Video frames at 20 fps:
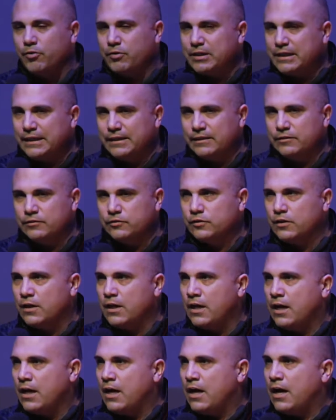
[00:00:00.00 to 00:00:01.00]
Kings.
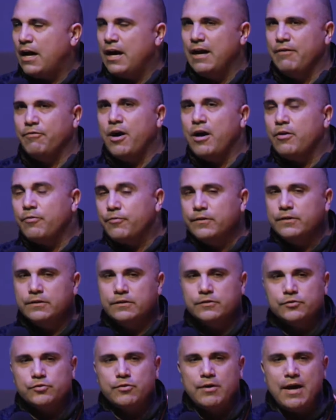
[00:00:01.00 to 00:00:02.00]
I've often
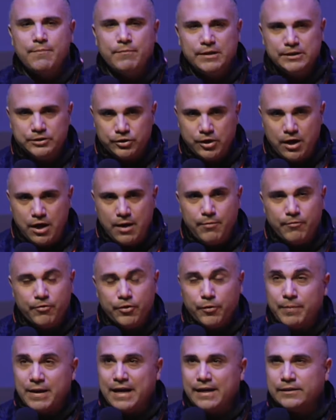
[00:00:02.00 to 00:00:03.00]
described my job over the
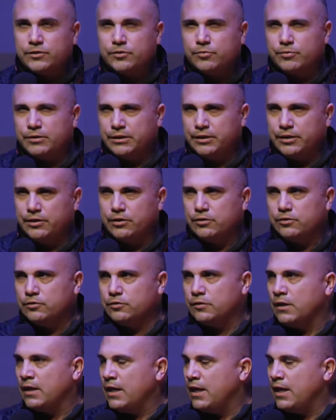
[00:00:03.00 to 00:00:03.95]
past 3 years